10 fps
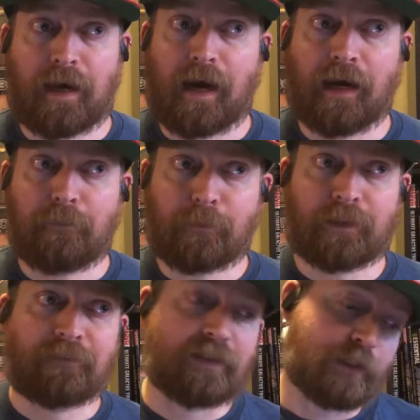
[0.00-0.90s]
I
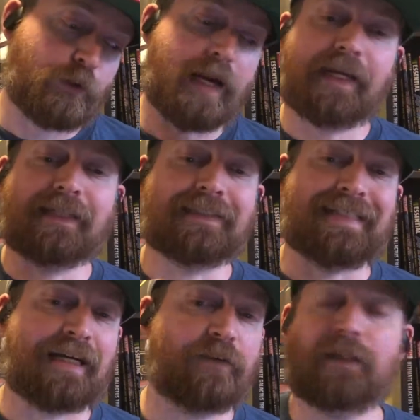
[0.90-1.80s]
believe that creating a
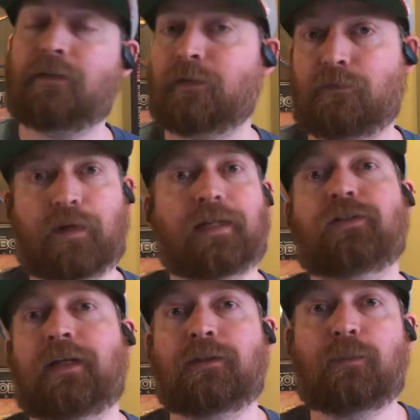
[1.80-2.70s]
narrative in
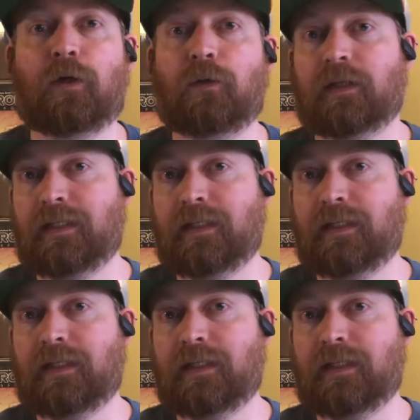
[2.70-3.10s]
franchise mode